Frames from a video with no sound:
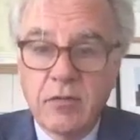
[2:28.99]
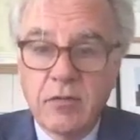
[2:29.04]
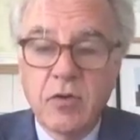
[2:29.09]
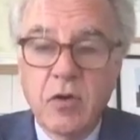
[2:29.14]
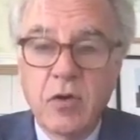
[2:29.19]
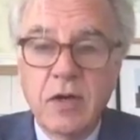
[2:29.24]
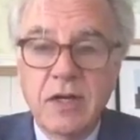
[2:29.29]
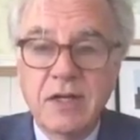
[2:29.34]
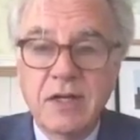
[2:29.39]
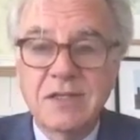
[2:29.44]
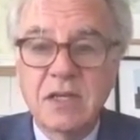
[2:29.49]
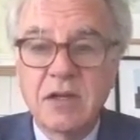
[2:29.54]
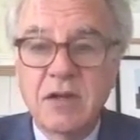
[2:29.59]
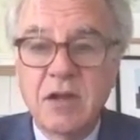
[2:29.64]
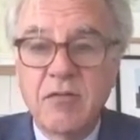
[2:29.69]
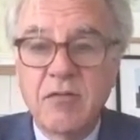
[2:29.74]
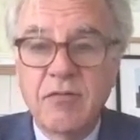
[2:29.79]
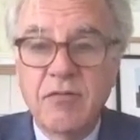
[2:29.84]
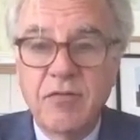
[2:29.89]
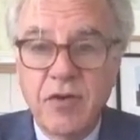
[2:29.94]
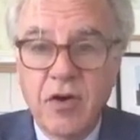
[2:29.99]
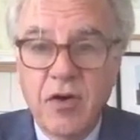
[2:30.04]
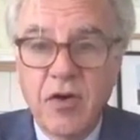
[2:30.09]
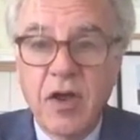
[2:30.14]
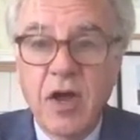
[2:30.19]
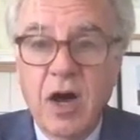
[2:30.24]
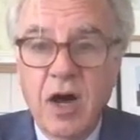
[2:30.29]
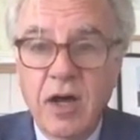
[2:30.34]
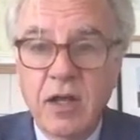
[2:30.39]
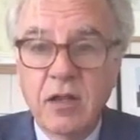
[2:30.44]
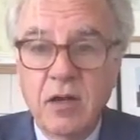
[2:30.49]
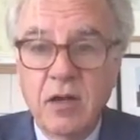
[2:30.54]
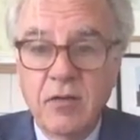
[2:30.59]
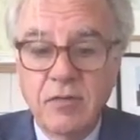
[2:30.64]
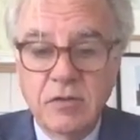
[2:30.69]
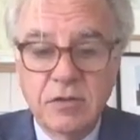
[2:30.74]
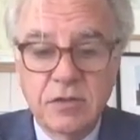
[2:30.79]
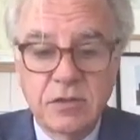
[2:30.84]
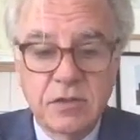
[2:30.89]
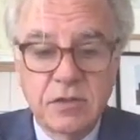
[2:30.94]
So it's at very high
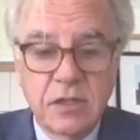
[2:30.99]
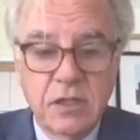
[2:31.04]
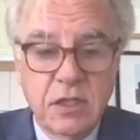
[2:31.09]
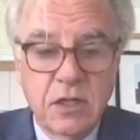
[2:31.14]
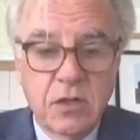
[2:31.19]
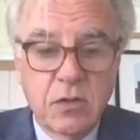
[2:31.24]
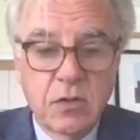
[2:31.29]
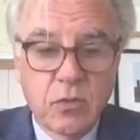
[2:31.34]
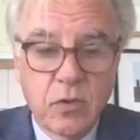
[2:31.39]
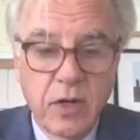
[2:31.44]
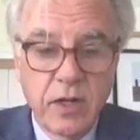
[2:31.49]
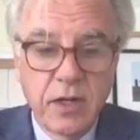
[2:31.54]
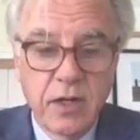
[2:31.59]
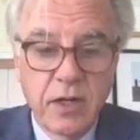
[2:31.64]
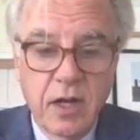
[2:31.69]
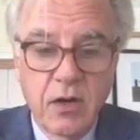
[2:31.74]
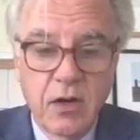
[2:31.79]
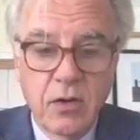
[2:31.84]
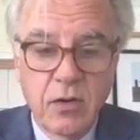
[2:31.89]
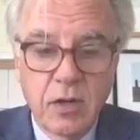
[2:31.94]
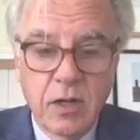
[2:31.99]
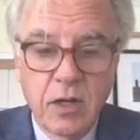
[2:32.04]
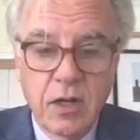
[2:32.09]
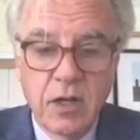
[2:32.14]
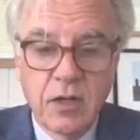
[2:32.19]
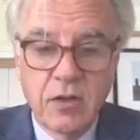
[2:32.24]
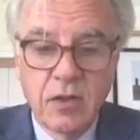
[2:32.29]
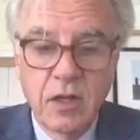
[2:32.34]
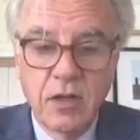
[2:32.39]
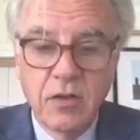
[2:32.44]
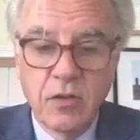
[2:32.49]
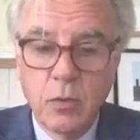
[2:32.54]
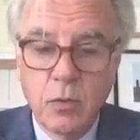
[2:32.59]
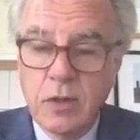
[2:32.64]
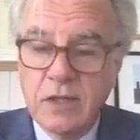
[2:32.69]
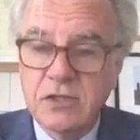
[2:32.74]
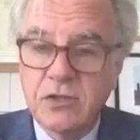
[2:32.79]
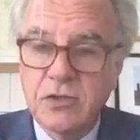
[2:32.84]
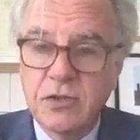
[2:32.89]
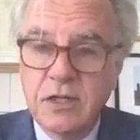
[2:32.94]
levels right now in the
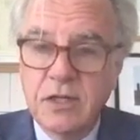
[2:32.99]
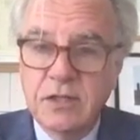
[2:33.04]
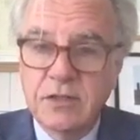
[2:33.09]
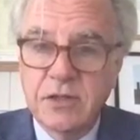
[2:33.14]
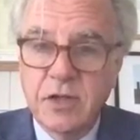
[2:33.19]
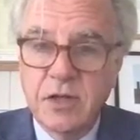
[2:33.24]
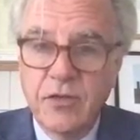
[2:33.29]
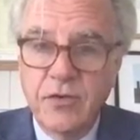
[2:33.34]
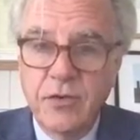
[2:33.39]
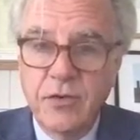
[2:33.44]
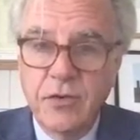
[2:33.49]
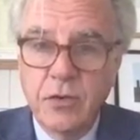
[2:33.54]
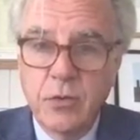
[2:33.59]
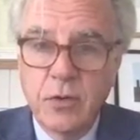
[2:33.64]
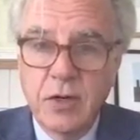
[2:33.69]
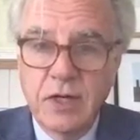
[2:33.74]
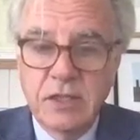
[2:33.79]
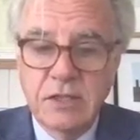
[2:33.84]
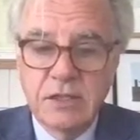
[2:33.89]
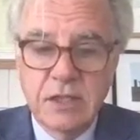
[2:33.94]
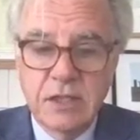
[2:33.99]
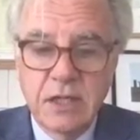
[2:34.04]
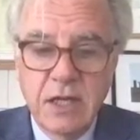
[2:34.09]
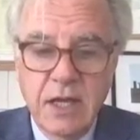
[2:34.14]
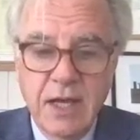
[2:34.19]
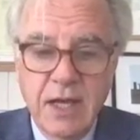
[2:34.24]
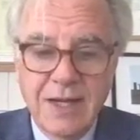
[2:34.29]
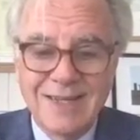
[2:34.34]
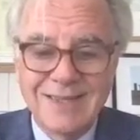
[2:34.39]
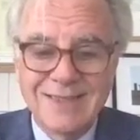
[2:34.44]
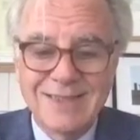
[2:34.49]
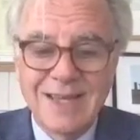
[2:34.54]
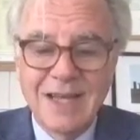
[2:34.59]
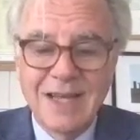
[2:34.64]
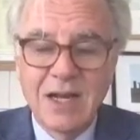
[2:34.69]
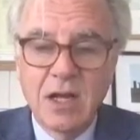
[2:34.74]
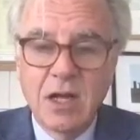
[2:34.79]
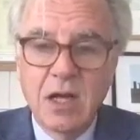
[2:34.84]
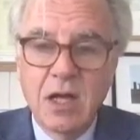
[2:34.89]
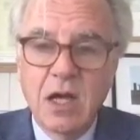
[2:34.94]
Western and Southern US, and it's
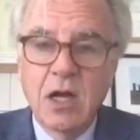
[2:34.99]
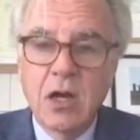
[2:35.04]
at,